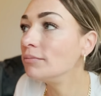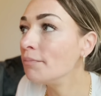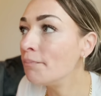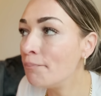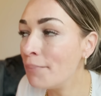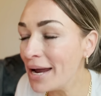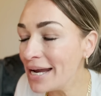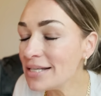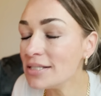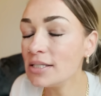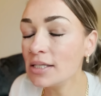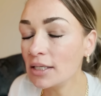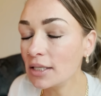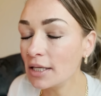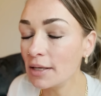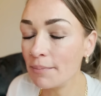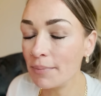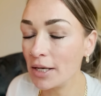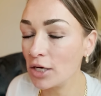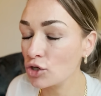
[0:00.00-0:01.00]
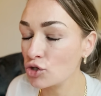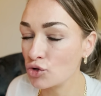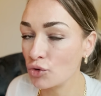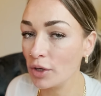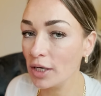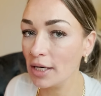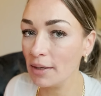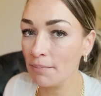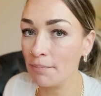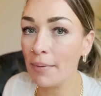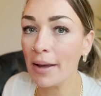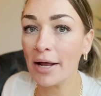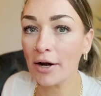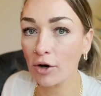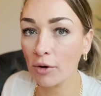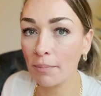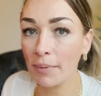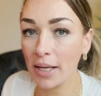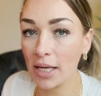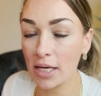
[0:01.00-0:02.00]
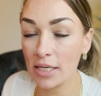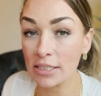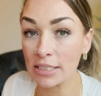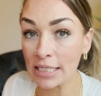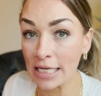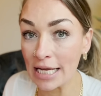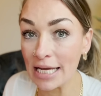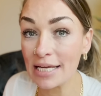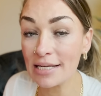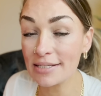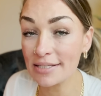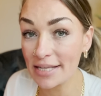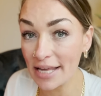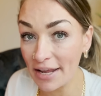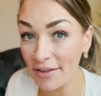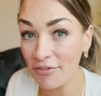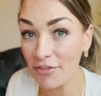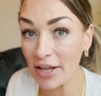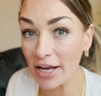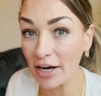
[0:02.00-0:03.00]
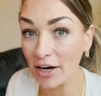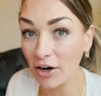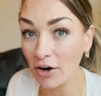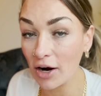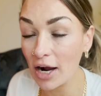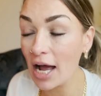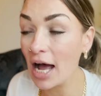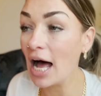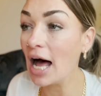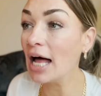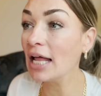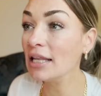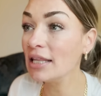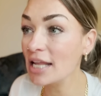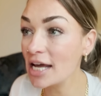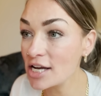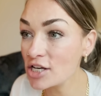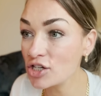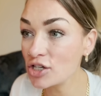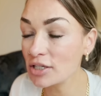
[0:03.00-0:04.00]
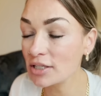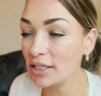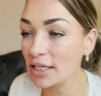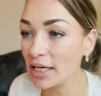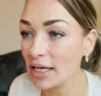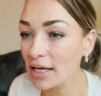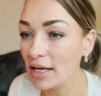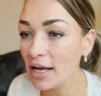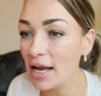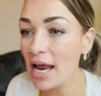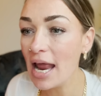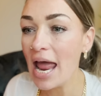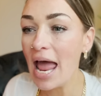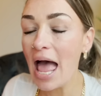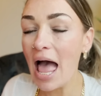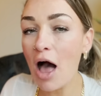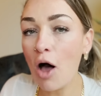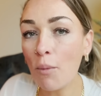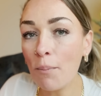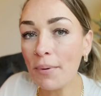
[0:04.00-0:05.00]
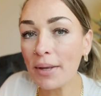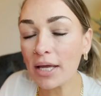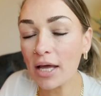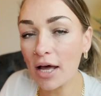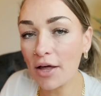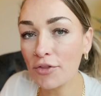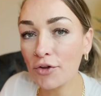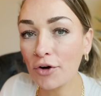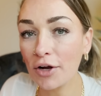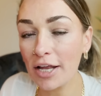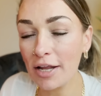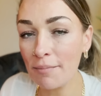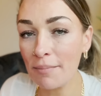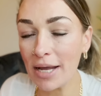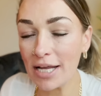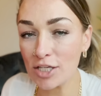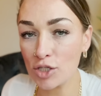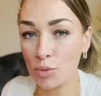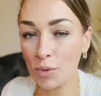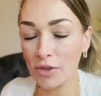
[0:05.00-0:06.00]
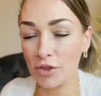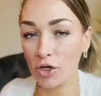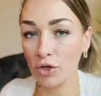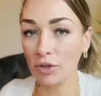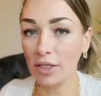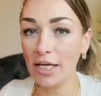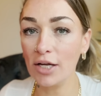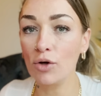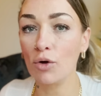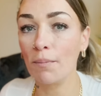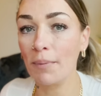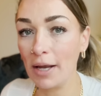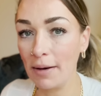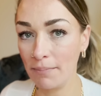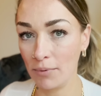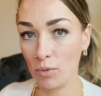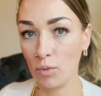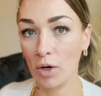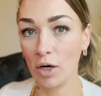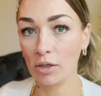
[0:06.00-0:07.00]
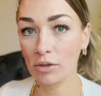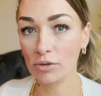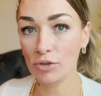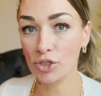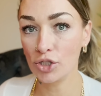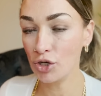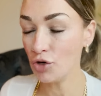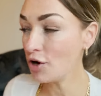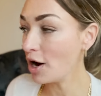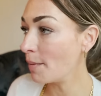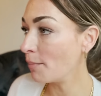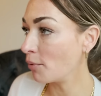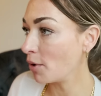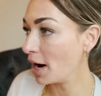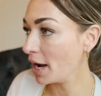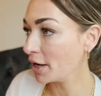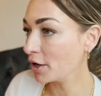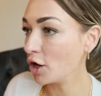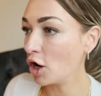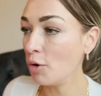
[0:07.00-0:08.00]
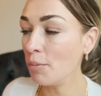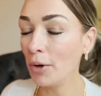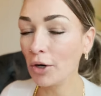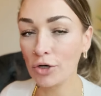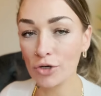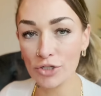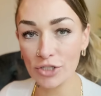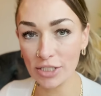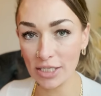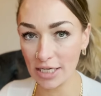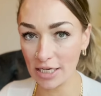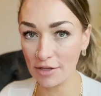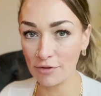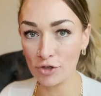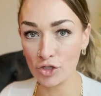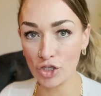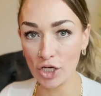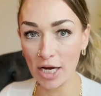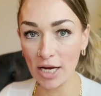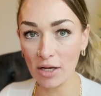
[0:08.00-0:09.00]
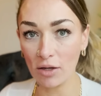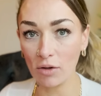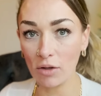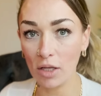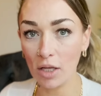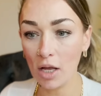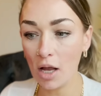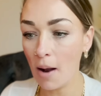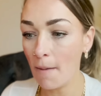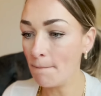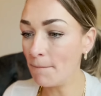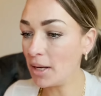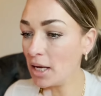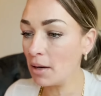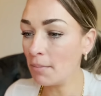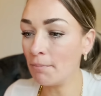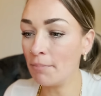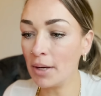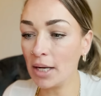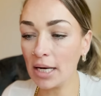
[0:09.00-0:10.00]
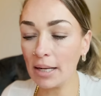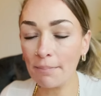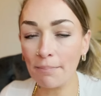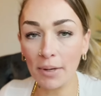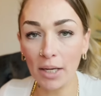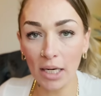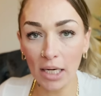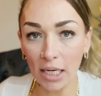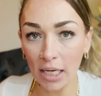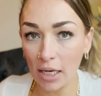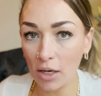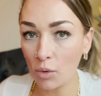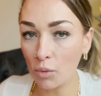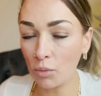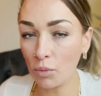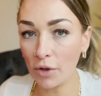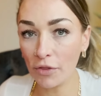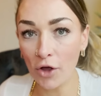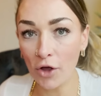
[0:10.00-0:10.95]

basically being treated better because he is in there allegedly helping other inmates with their legal paperwork. So you got Brian Kohberger sitting in the jail being buddy-buddy with